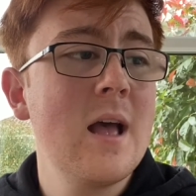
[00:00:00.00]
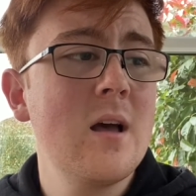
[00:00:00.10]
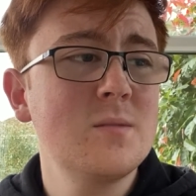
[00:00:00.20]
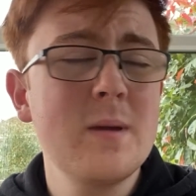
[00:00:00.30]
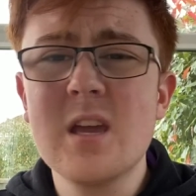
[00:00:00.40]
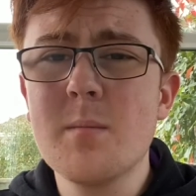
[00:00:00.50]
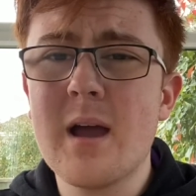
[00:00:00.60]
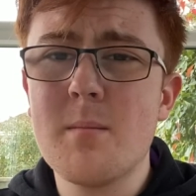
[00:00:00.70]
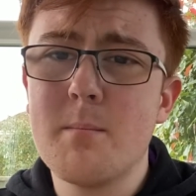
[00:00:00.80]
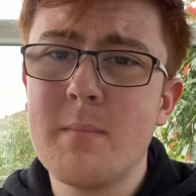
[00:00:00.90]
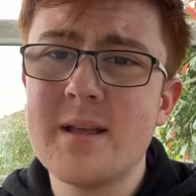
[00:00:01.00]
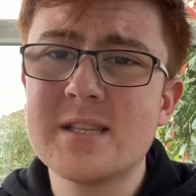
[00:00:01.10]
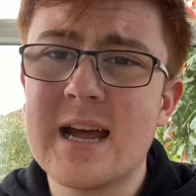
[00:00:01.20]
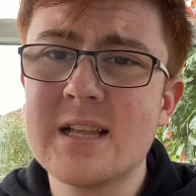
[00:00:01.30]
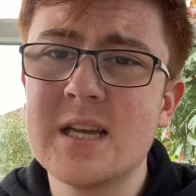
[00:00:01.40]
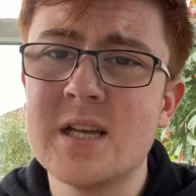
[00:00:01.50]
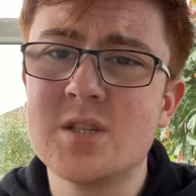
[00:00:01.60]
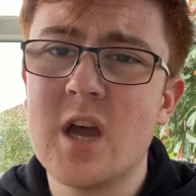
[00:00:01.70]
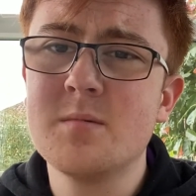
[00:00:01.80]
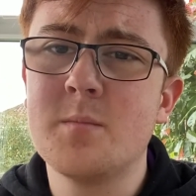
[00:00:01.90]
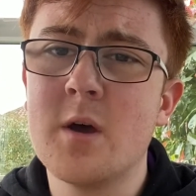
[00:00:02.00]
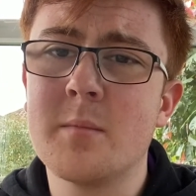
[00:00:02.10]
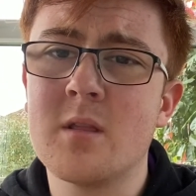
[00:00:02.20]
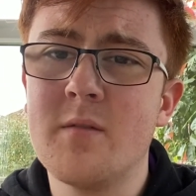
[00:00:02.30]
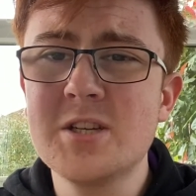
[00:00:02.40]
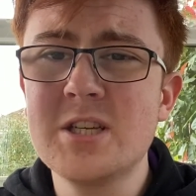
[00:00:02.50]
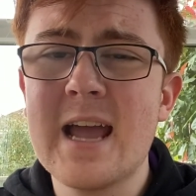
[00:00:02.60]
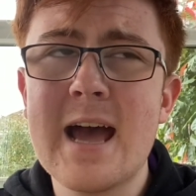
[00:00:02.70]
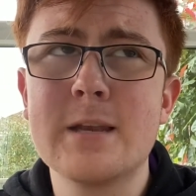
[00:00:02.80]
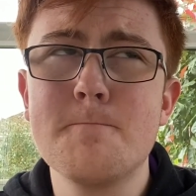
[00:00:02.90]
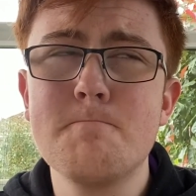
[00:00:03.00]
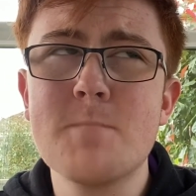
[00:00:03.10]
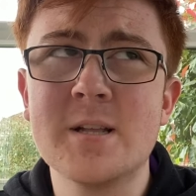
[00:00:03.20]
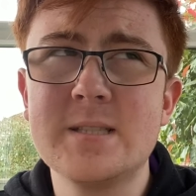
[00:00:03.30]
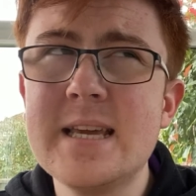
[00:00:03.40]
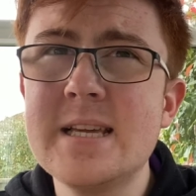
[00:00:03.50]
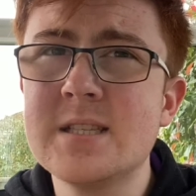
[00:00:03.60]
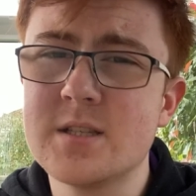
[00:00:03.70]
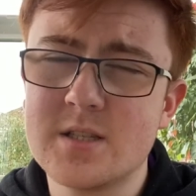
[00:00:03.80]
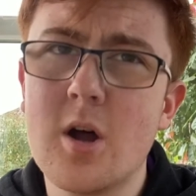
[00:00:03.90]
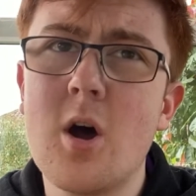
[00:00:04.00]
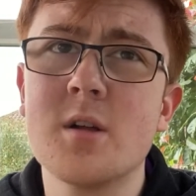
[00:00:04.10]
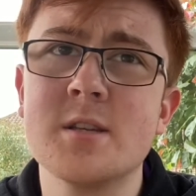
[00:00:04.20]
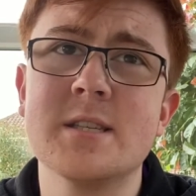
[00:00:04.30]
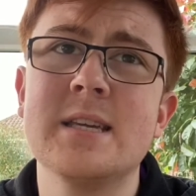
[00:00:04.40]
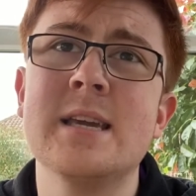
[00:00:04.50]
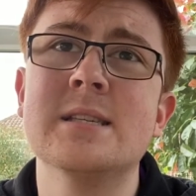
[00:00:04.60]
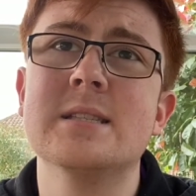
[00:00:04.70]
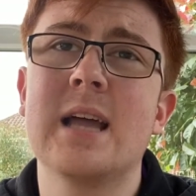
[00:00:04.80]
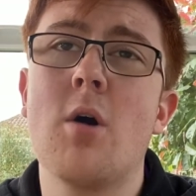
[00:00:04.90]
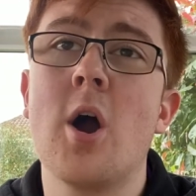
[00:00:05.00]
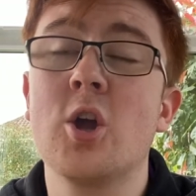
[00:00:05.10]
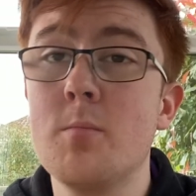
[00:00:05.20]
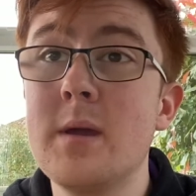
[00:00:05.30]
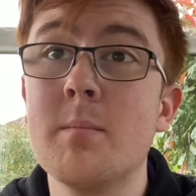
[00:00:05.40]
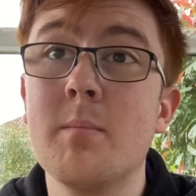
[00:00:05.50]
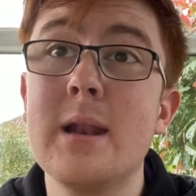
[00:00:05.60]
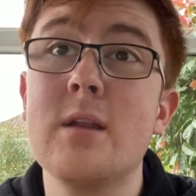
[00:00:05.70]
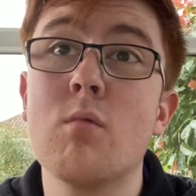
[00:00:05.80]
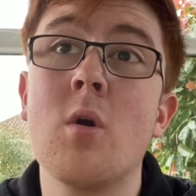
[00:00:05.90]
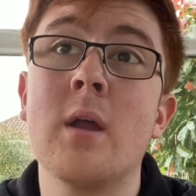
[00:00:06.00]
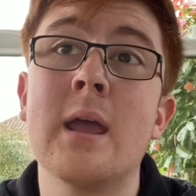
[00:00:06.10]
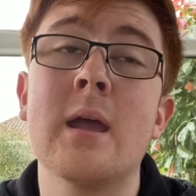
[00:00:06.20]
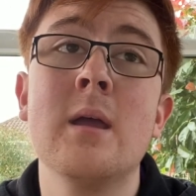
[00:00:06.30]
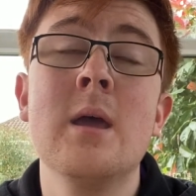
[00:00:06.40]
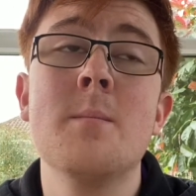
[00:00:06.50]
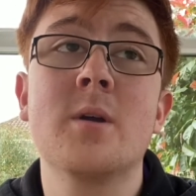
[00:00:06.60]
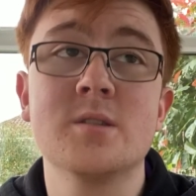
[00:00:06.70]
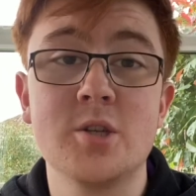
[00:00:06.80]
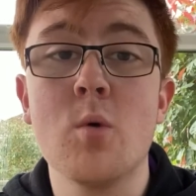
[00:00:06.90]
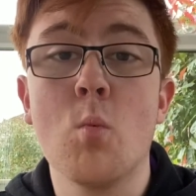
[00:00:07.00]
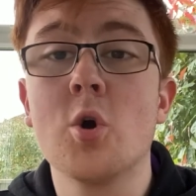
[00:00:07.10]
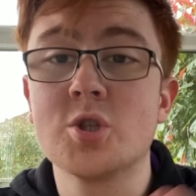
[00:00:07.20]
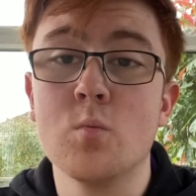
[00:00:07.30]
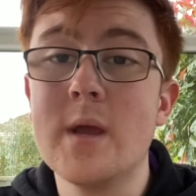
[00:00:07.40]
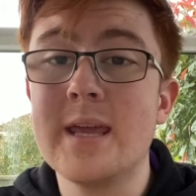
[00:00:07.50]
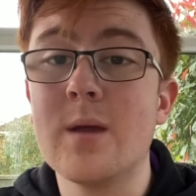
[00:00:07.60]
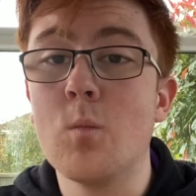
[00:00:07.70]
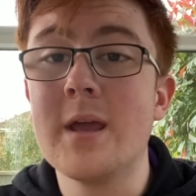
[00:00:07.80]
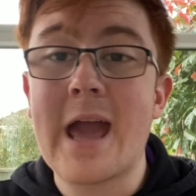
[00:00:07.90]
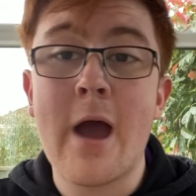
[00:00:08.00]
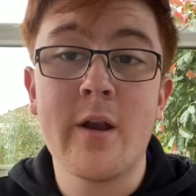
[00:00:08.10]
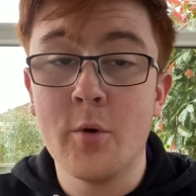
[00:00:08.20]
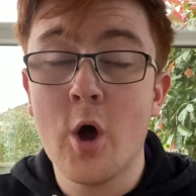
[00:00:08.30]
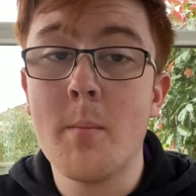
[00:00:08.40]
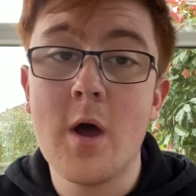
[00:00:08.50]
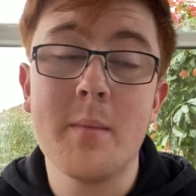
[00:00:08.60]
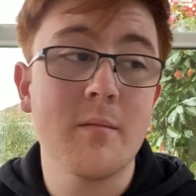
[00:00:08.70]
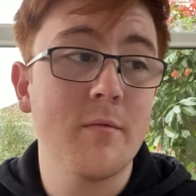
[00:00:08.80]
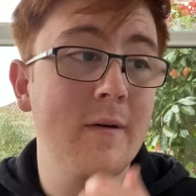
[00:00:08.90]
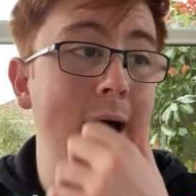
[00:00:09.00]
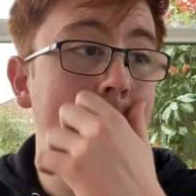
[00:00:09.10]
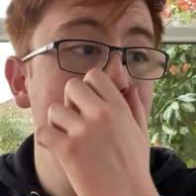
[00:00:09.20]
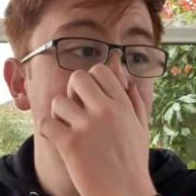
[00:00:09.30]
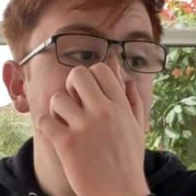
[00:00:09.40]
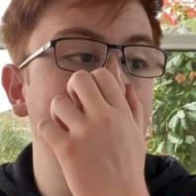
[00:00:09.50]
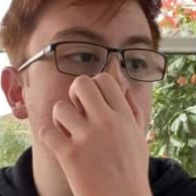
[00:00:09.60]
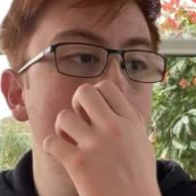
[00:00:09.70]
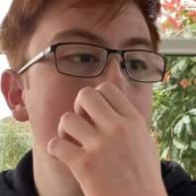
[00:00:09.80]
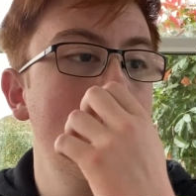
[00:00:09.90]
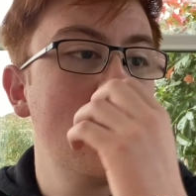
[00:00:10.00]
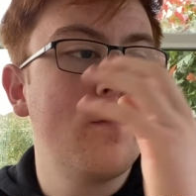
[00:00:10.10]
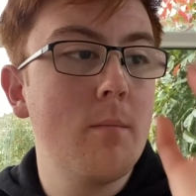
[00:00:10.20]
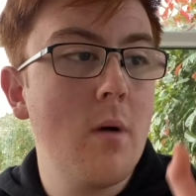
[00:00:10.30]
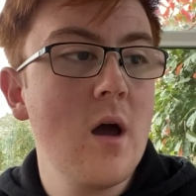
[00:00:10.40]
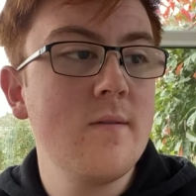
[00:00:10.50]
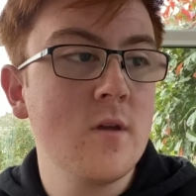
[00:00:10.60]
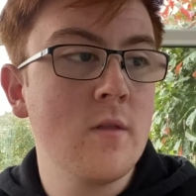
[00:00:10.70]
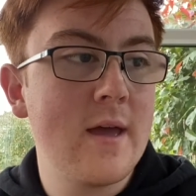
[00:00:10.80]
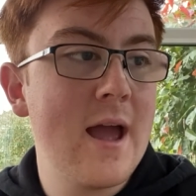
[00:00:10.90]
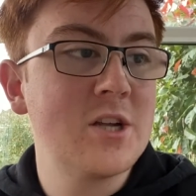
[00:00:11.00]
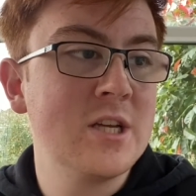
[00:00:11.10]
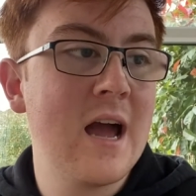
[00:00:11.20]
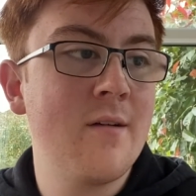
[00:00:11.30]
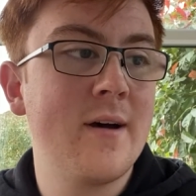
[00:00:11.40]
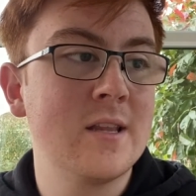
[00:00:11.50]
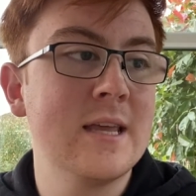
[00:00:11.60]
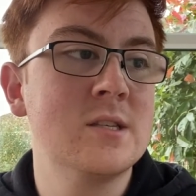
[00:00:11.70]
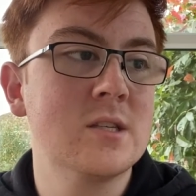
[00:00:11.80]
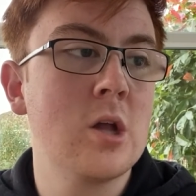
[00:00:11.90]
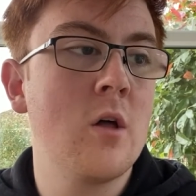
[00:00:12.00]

Speaking about mentality in terms of Birmingham, they've actually had a decent start to the season. Now, I could be completely wrong here because I don't watch them week in, week out, and I'm not a Birmingham fan, but from my view, they actually have had a decent start.